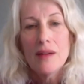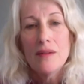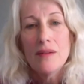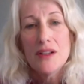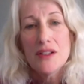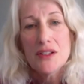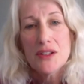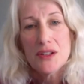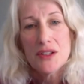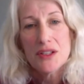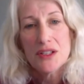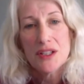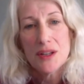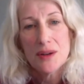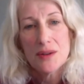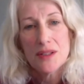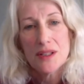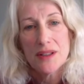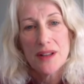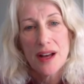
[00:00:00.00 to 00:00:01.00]
research
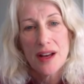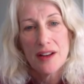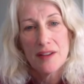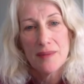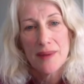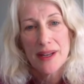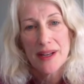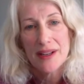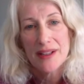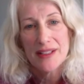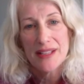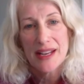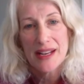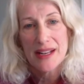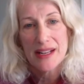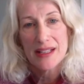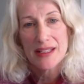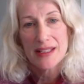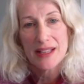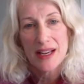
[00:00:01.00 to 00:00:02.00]
shows a lot of men on
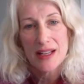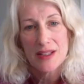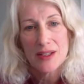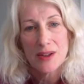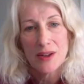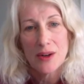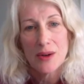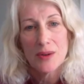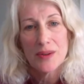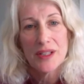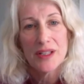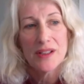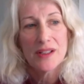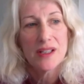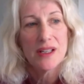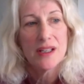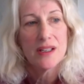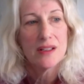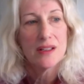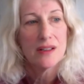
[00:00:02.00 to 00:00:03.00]
dating sites are only
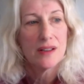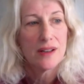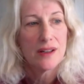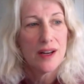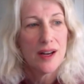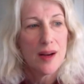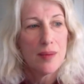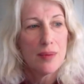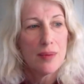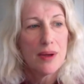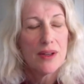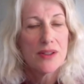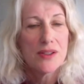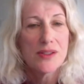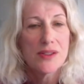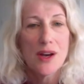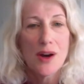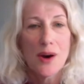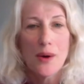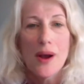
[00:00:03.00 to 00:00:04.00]
looking to hook up.
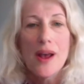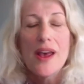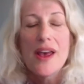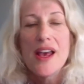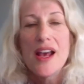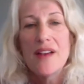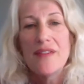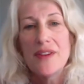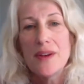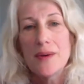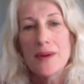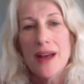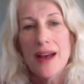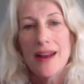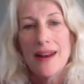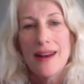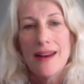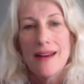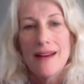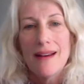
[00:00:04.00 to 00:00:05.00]
So if you
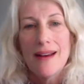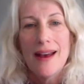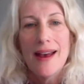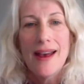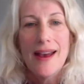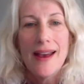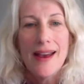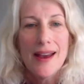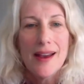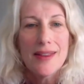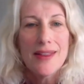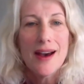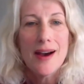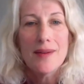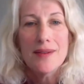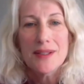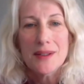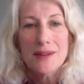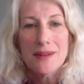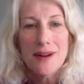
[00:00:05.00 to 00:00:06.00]
get, hey, that was